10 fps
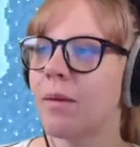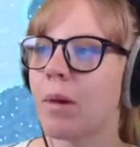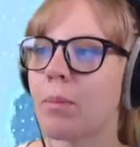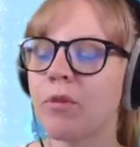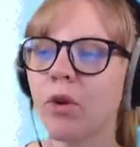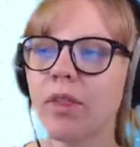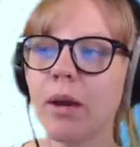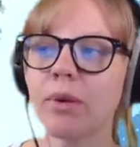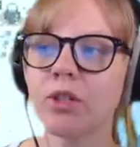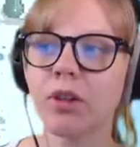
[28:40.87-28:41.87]
But before
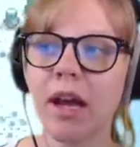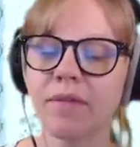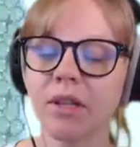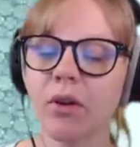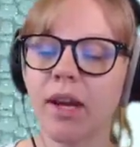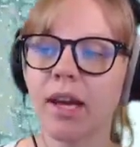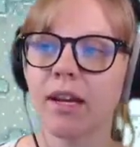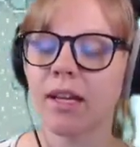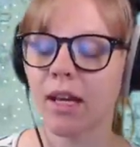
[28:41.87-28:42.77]
that, we do have to go ahead and